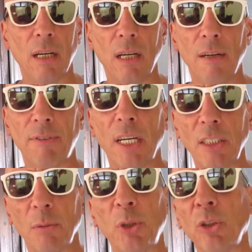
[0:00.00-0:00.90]
of
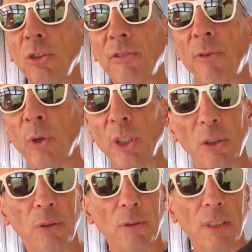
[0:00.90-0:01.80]
custom shoes for
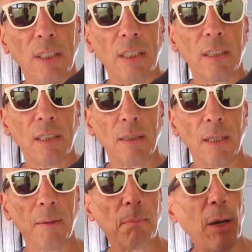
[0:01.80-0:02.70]
you.
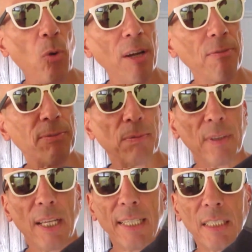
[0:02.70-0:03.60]
My wife
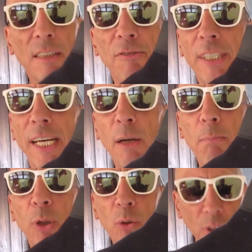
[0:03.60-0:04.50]
likes the Vienna
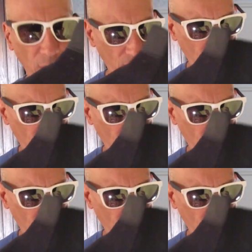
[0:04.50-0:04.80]
boot,